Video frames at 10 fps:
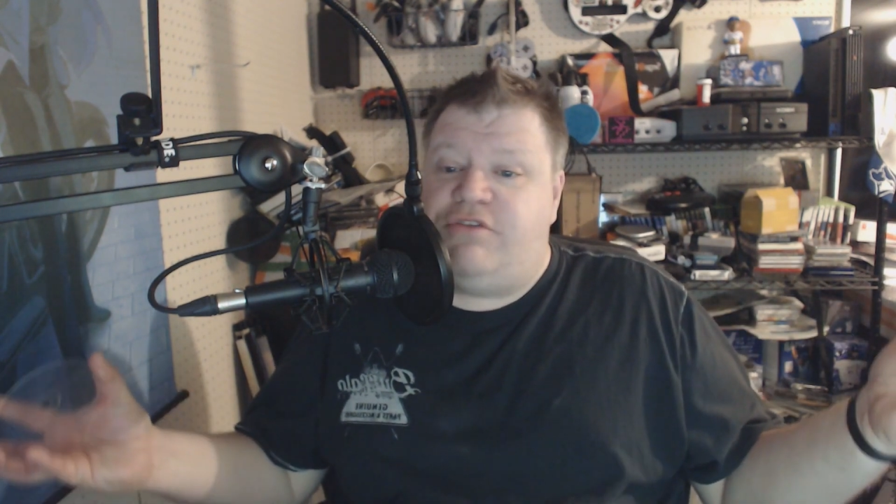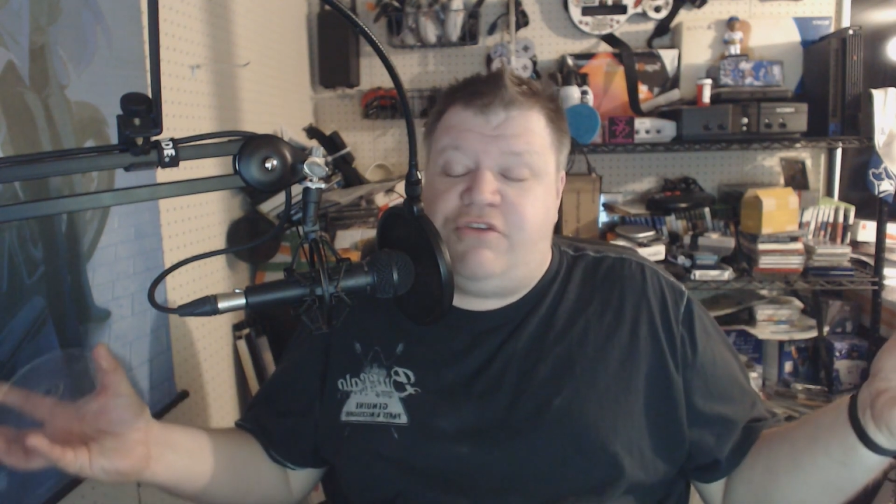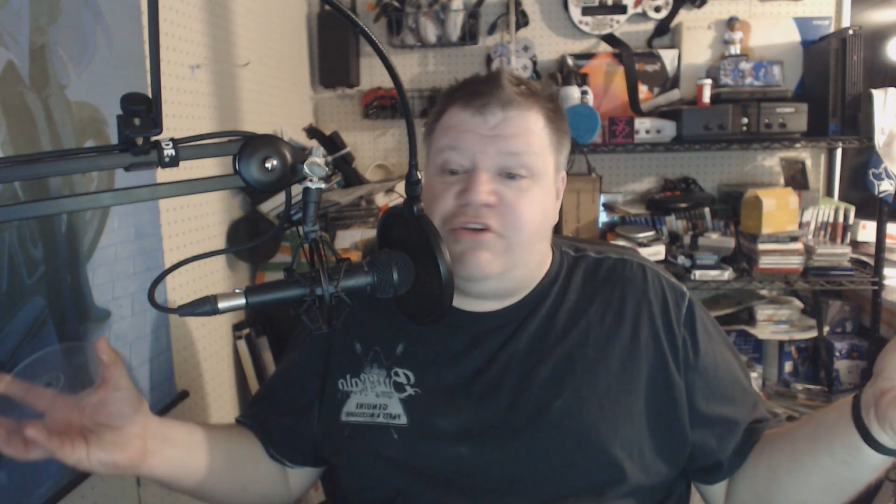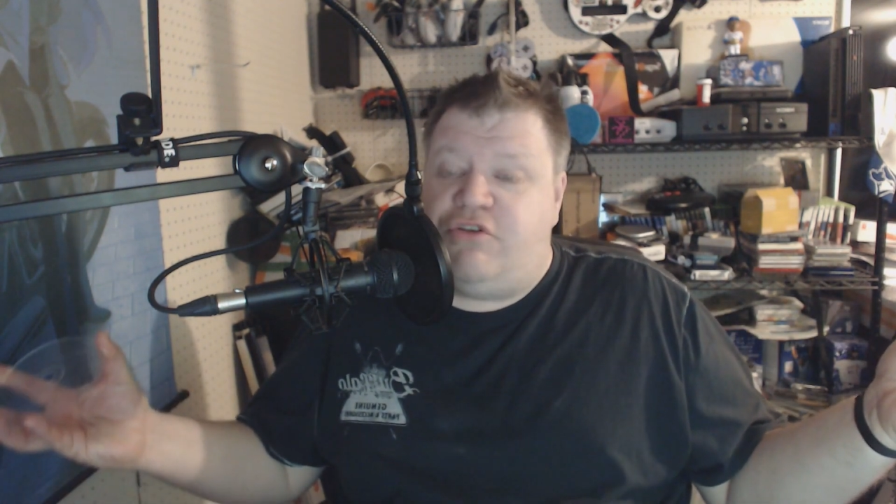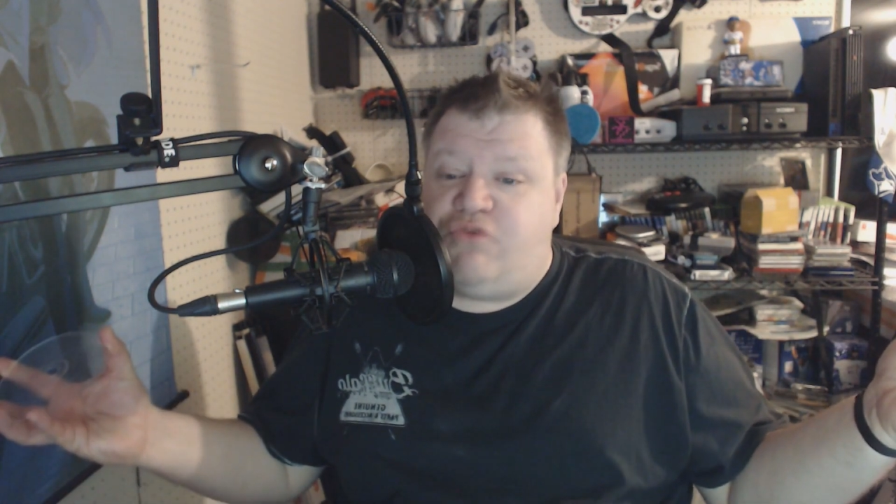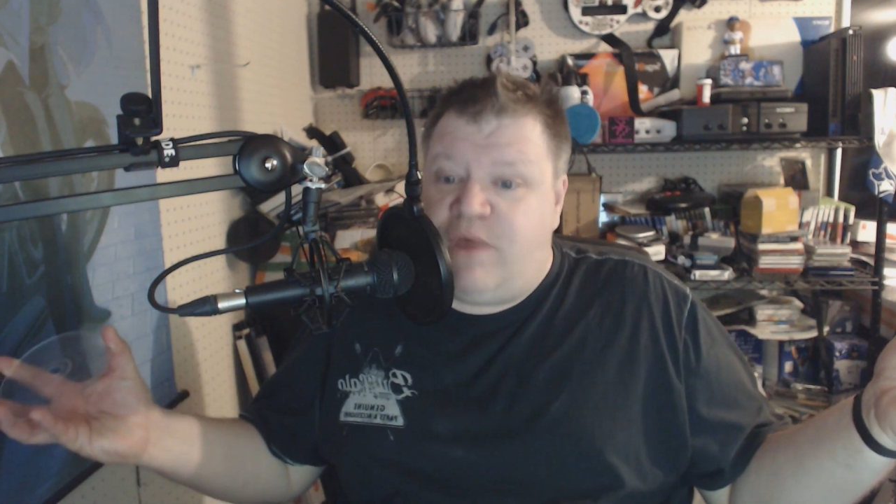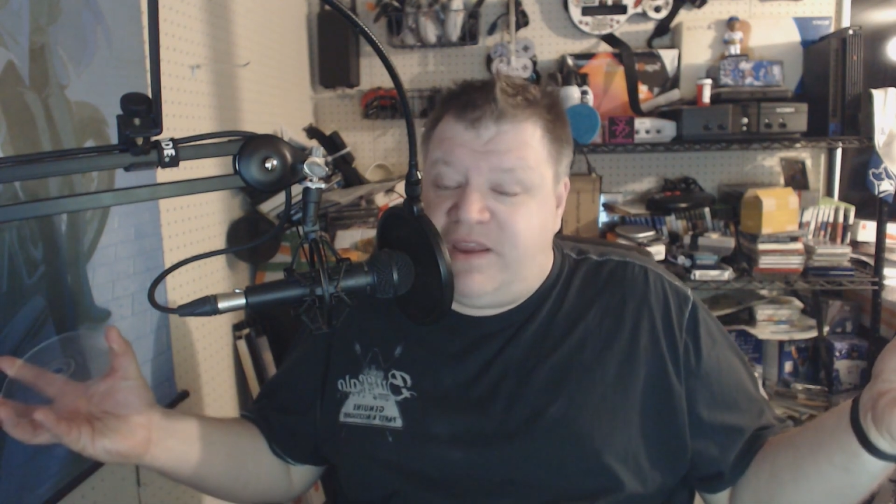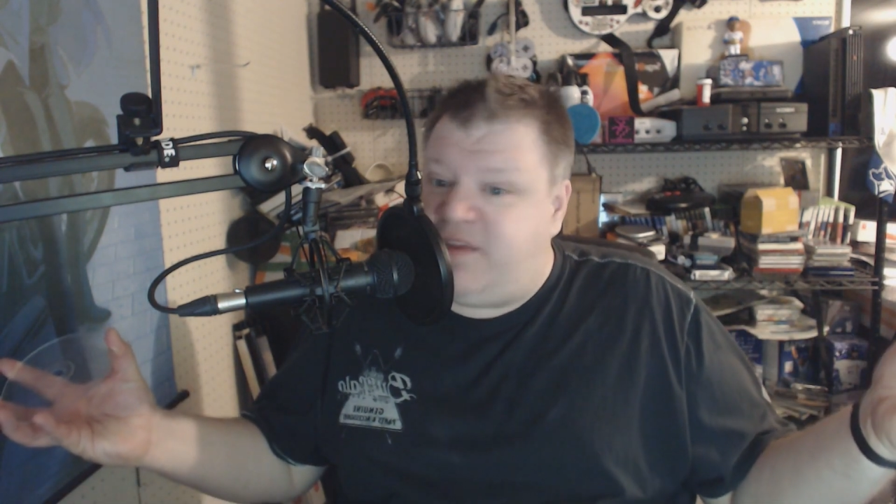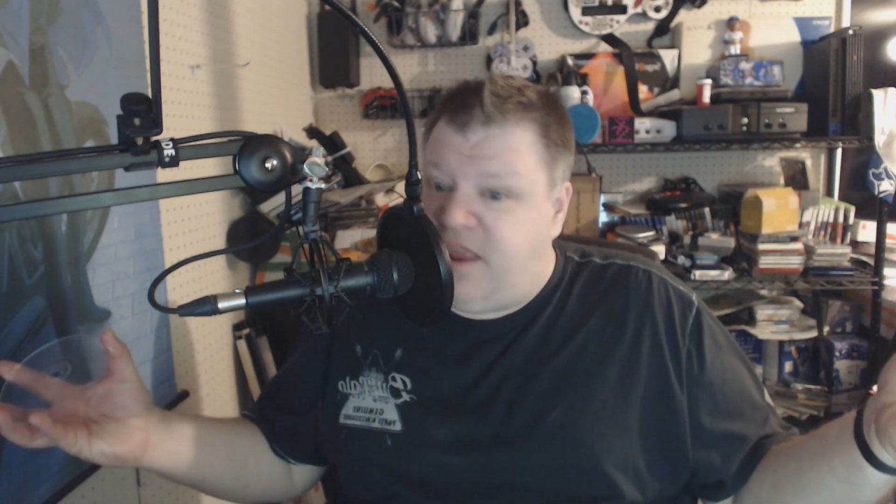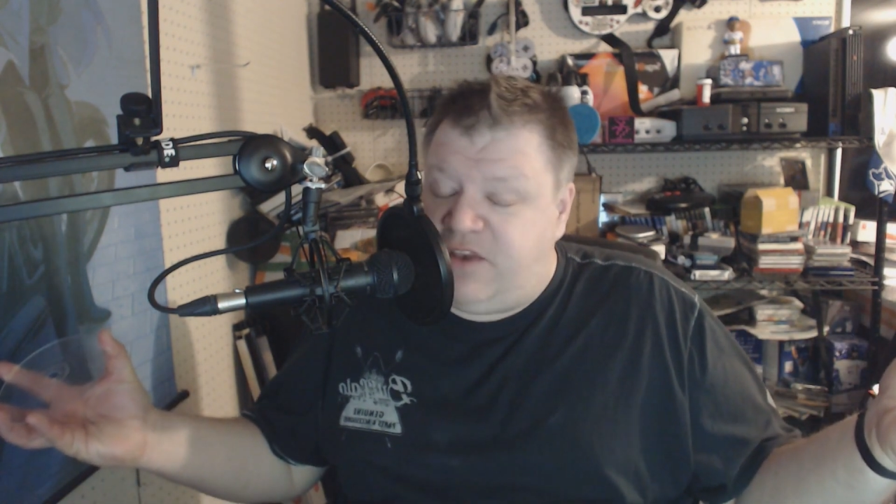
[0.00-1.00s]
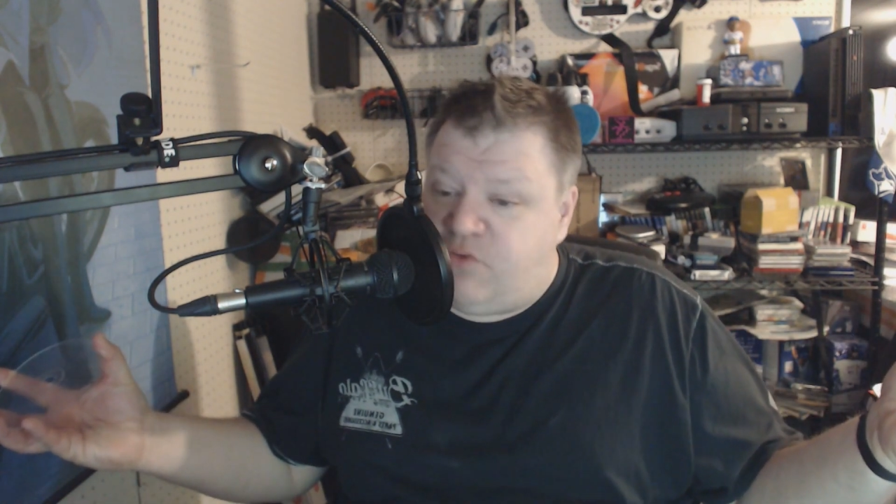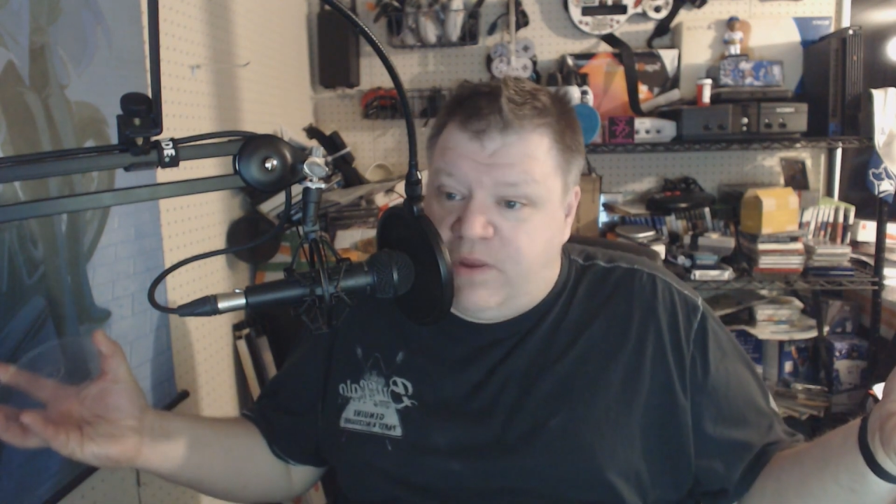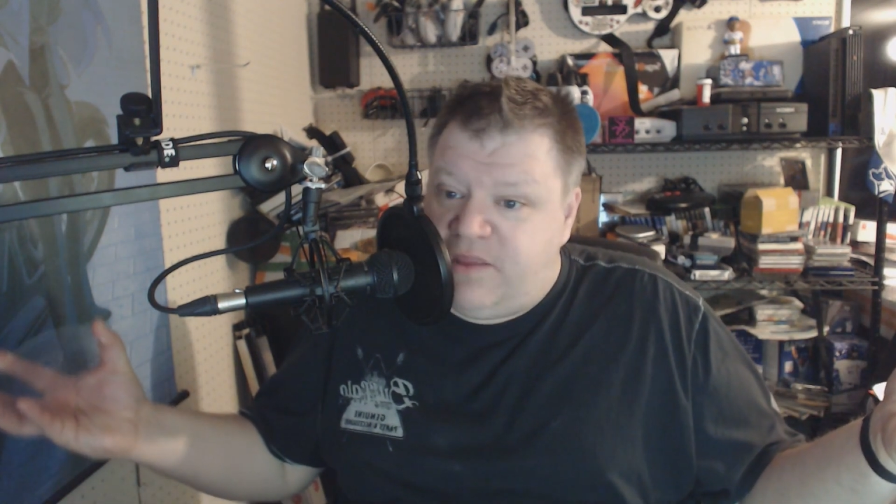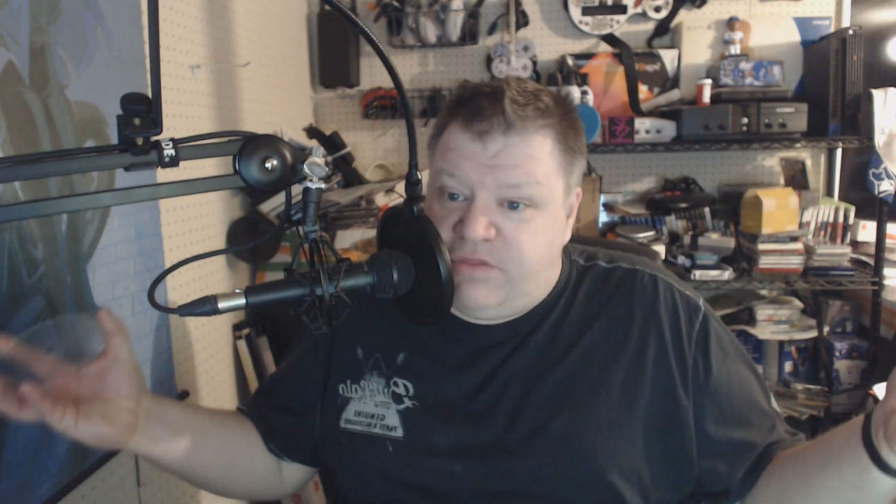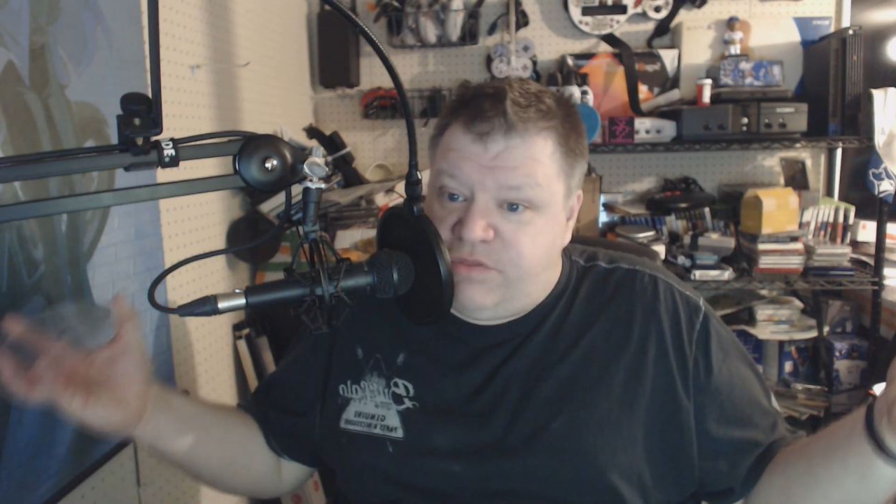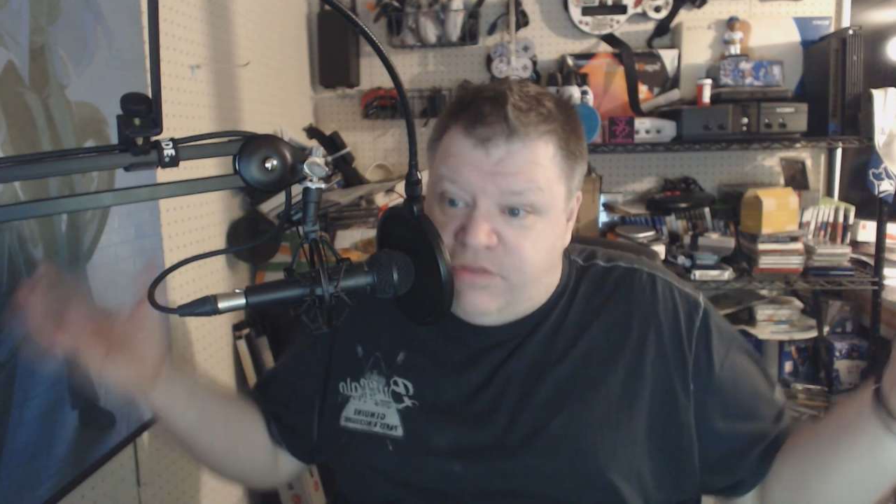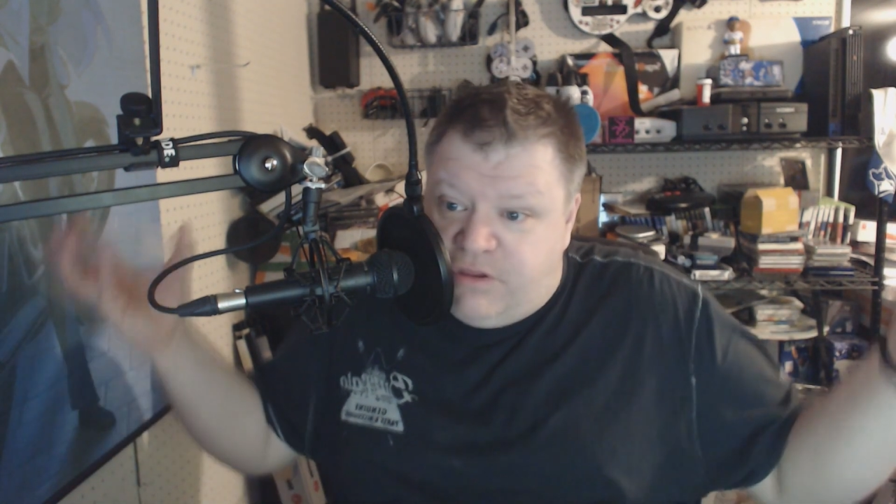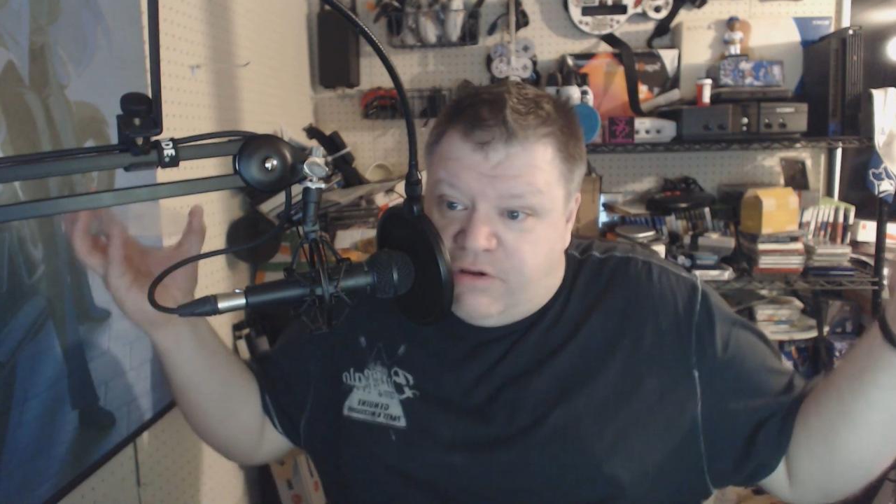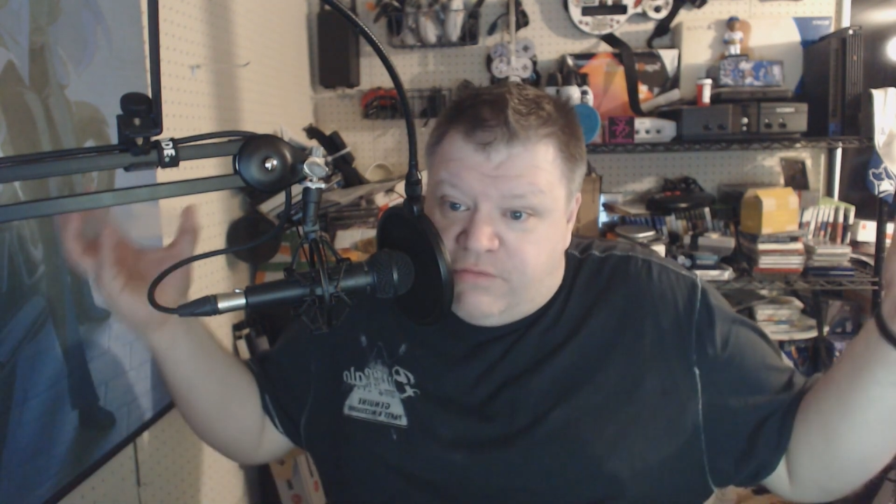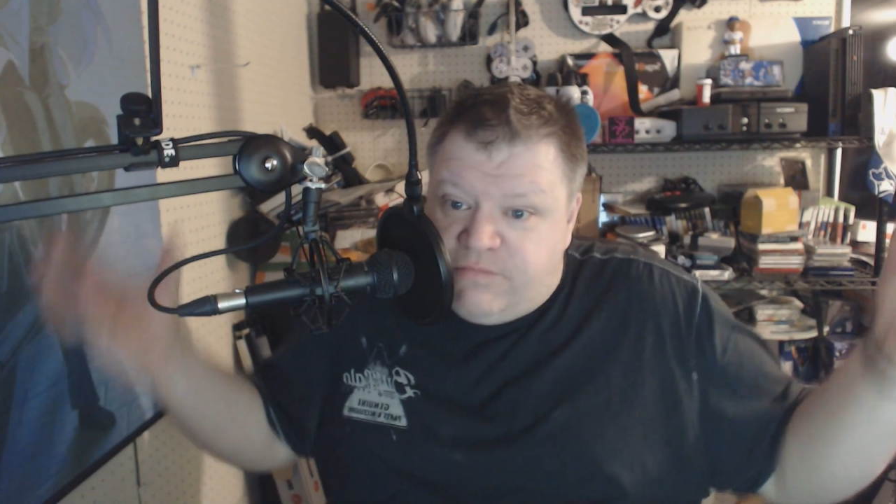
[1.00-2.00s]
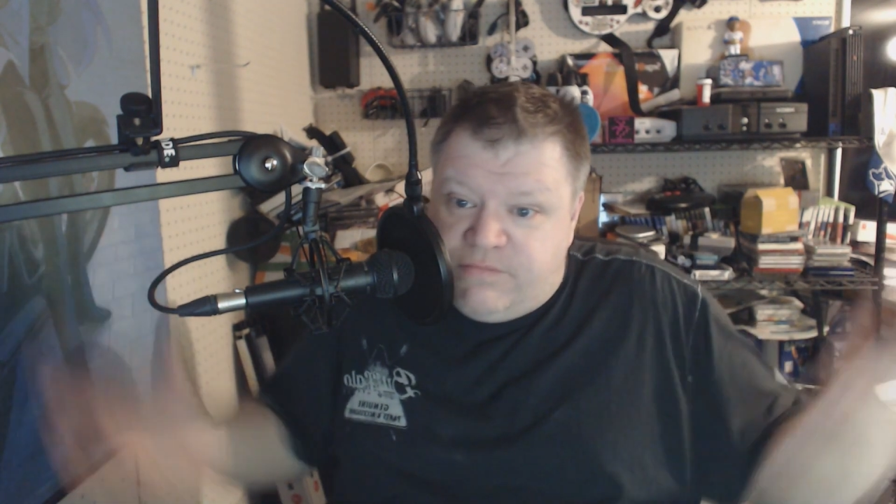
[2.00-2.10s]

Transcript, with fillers: you know, 2010, 20, you know.